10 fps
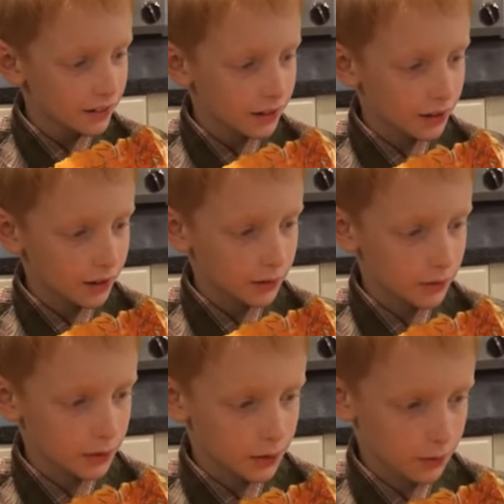Yeah, hmm.
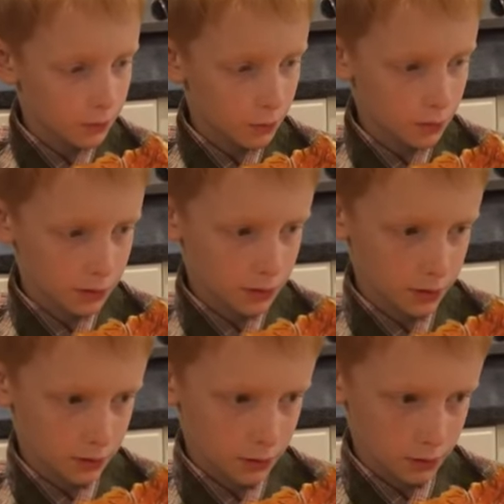it's four
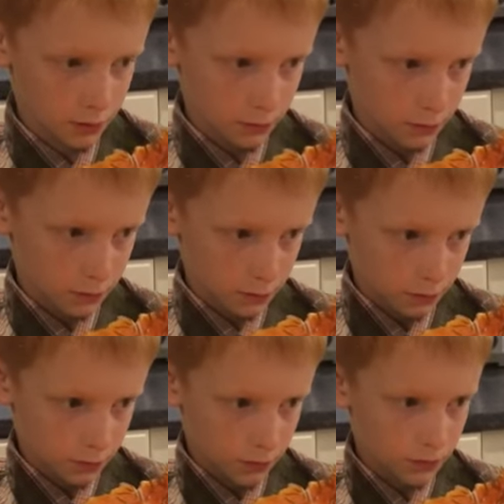14.
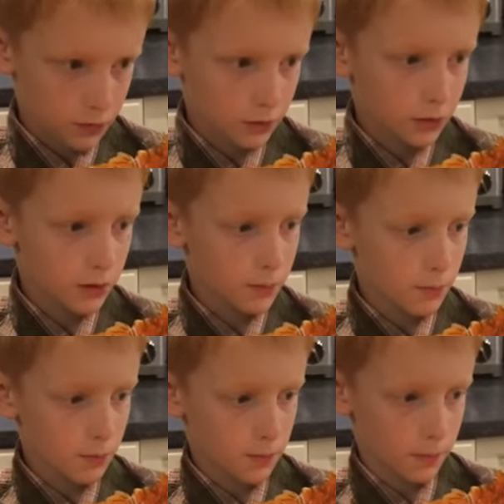a yep.
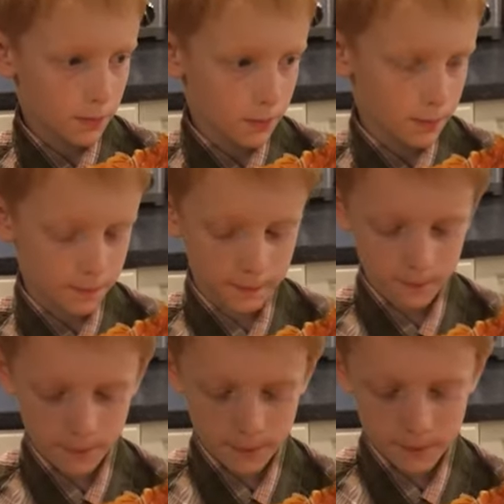giant mushroom.
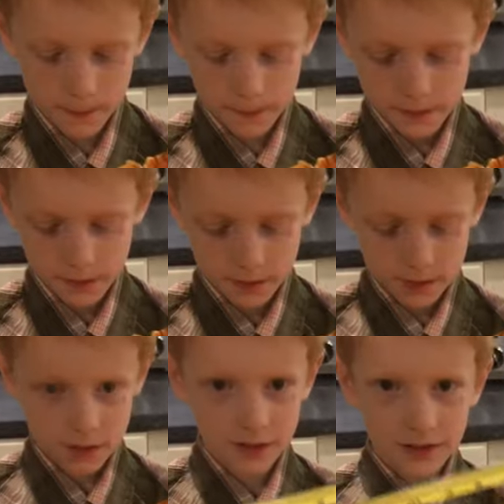Where did you find it,
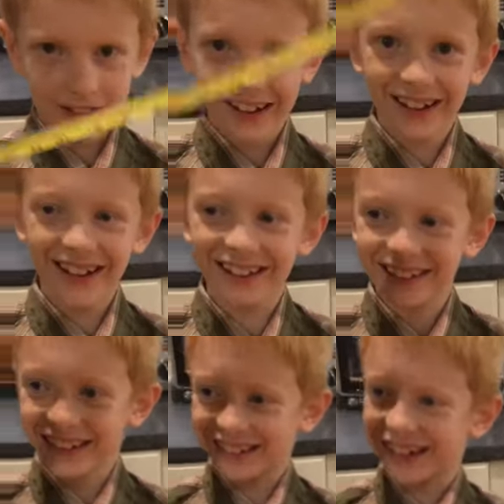Riley? a
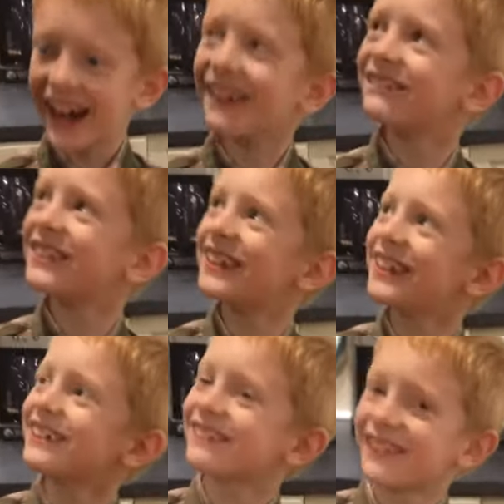top
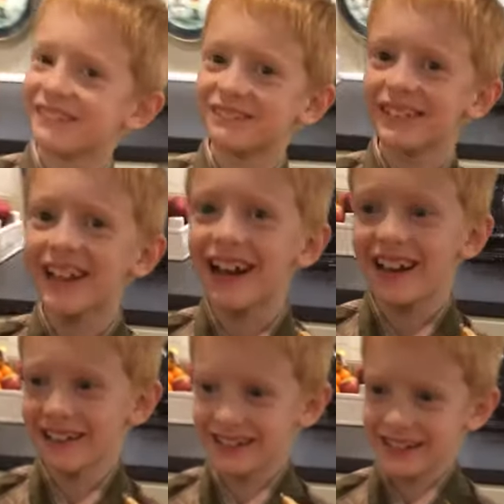secret
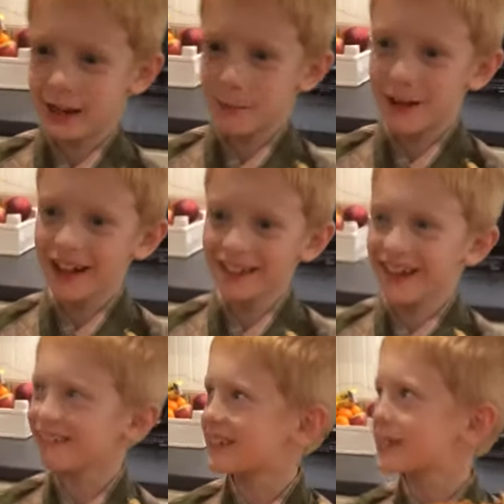place that I'm not
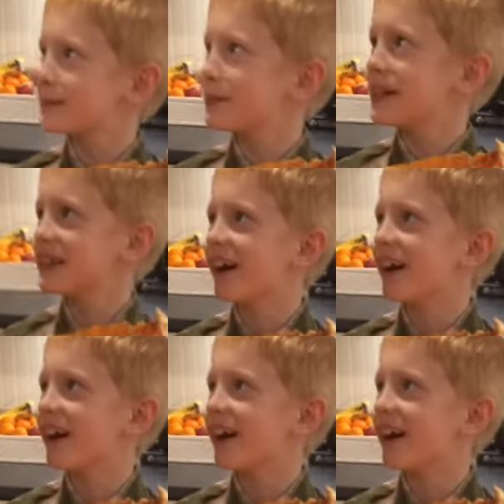allowed to speak